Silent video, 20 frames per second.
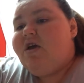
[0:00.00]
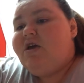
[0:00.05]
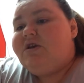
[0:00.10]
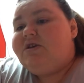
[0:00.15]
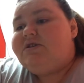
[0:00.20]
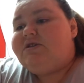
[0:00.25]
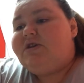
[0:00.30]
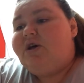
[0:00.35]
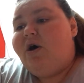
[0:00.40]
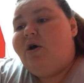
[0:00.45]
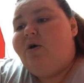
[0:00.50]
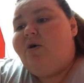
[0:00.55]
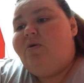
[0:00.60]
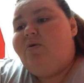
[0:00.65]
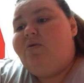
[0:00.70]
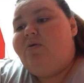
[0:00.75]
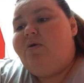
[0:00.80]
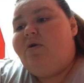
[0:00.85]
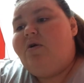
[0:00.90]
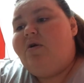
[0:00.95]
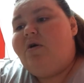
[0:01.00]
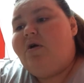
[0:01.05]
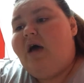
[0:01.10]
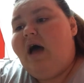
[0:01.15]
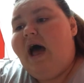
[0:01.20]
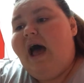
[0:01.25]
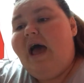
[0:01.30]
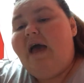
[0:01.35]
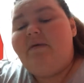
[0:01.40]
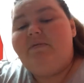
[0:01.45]
So
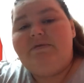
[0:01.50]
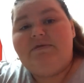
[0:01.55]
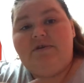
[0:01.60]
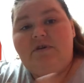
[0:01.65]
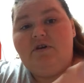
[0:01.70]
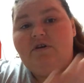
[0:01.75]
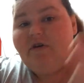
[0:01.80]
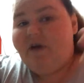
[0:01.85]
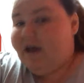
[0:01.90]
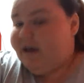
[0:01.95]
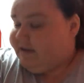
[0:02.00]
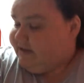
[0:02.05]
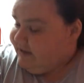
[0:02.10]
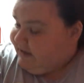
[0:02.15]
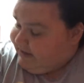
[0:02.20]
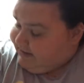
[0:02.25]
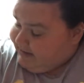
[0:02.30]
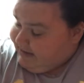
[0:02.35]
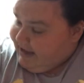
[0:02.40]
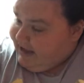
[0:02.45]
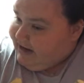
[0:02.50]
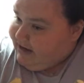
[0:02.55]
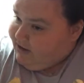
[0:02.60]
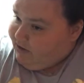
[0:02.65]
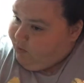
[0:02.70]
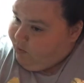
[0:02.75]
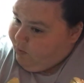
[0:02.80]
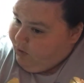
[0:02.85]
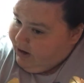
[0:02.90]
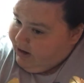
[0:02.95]
I was on Craigslist, and in
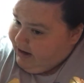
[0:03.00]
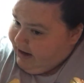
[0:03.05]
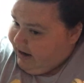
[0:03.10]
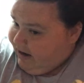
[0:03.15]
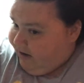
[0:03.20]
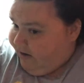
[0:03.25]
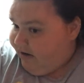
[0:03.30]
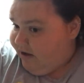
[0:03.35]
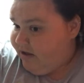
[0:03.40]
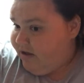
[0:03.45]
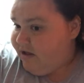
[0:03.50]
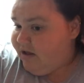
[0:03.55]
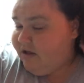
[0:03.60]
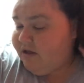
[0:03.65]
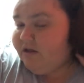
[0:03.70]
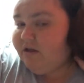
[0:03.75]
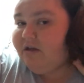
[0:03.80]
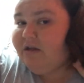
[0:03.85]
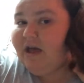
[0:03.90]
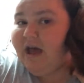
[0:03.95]
the one area,